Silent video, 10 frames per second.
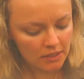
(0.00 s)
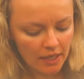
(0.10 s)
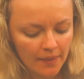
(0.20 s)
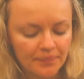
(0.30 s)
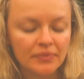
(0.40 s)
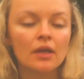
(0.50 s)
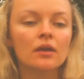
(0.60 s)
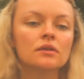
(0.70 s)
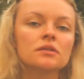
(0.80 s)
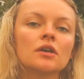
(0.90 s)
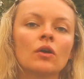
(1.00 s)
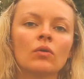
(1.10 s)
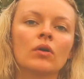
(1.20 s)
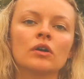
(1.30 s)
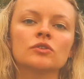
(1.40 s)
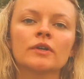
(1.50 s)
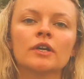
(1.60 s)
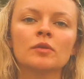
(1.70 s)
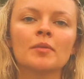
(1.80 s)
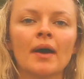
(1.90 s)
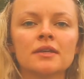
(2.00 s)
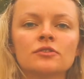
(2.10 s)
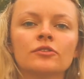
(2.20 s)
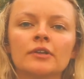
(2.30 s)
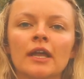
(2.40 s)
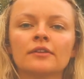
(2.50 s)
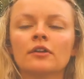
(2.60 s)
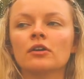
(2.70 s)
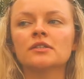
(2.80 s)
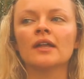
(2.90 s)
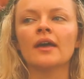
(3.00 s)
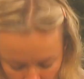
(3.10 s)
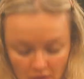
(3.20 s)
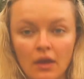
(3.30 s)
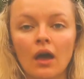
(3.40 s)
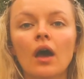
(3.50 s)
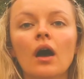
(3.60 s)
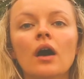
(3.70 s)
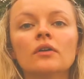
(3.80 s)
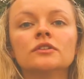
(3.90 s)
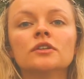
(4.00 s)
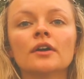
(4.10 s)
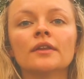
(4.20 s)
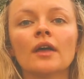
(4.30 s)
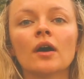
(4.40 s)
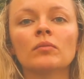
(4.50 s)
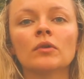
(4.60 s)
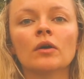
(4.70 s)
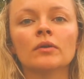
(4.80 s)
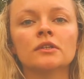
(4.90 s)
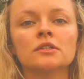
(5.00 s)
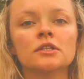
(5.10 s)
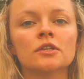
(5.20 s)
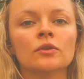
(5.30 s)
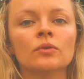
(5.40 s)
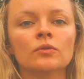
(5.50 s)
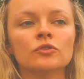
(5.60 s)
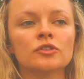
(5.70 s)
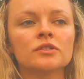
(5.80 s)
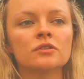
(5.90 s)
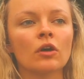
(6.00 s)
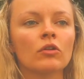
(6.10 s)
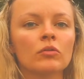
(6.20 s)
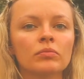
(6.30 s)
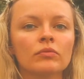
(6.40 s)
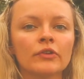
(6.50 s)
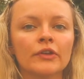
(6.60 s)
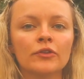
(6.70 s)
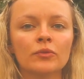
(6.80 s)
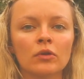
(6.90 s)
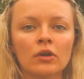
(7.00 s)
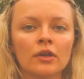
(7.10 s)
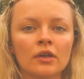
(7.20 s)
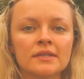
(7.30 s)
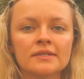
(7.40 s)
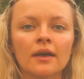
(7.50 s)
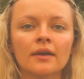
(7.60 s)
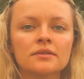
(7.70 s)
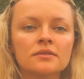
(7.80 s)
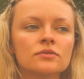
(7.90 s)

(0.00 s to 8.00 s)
Yeah, so because we're going to be passing through Glendalough today, I've decided that I'm going to just stock up, resupply on snacks